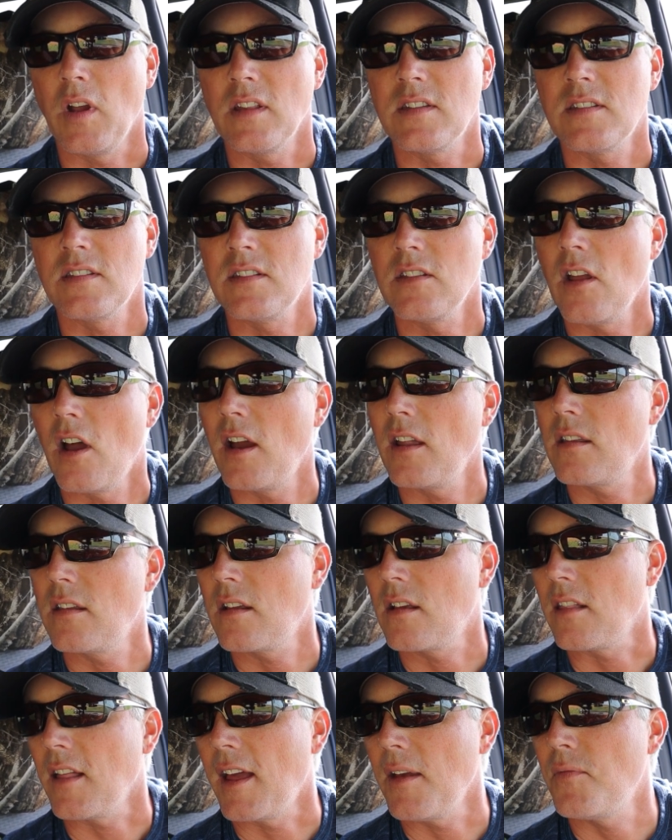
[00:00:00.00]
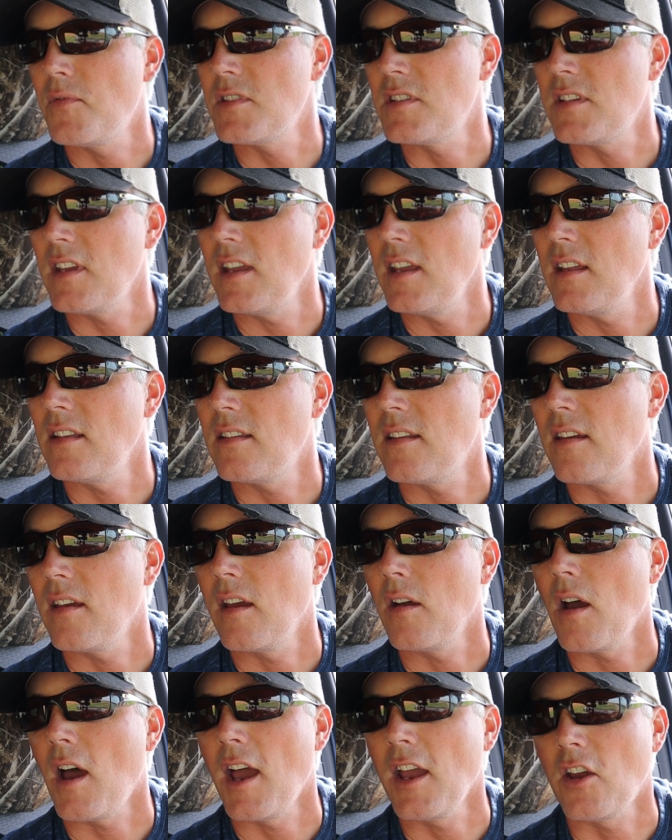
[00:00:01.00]
It's not glyphosate.
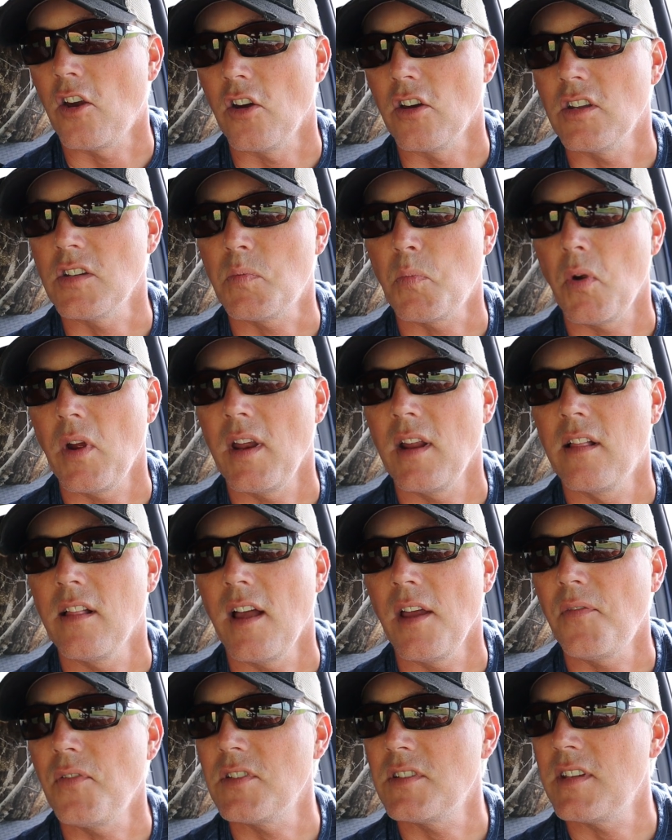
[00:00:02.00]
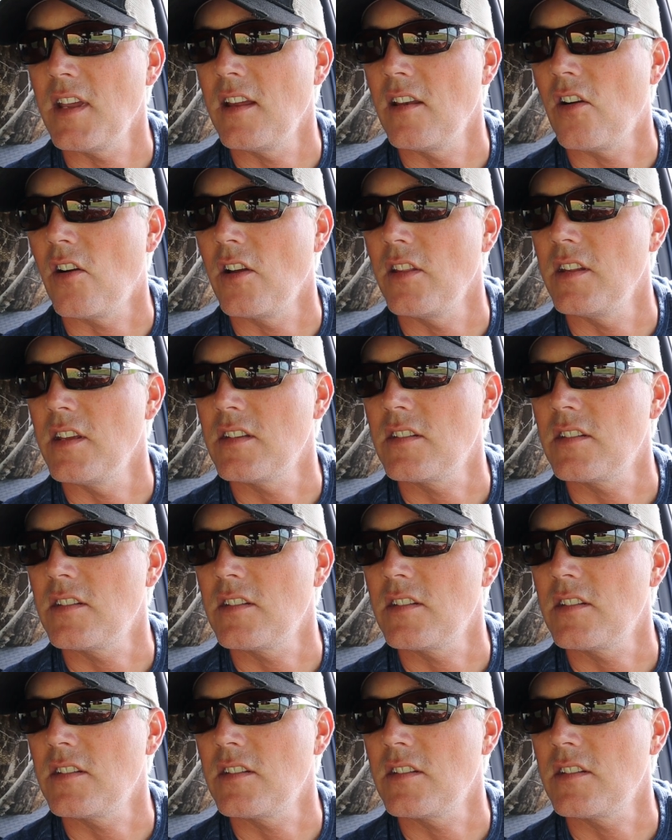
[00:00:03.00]
I could have sprayed glyphosate on